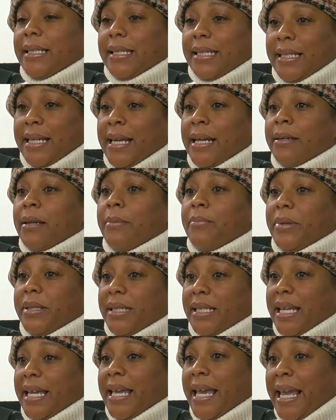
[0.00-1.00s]
to stand up and
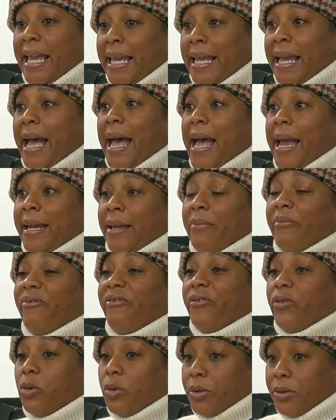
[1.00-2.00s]
say, hey, I am
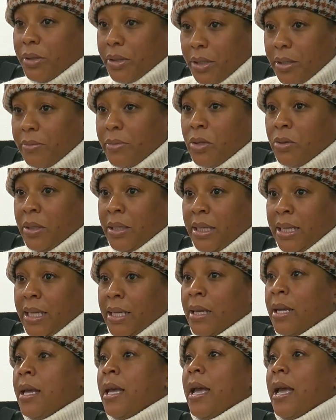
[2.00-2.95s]
for the community.